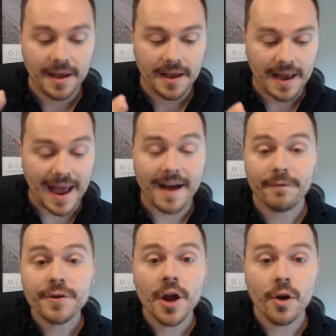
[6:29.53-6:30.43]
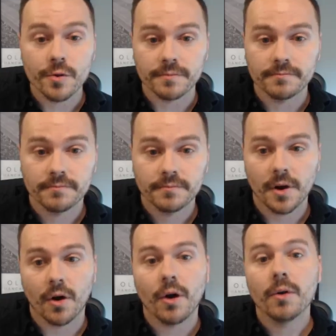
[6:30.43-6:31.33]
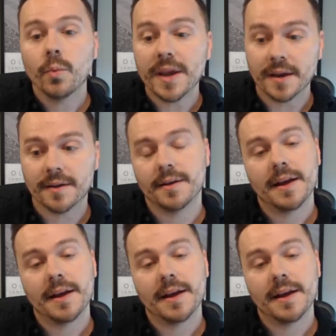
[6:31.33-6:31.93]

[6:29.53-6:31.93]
have known all week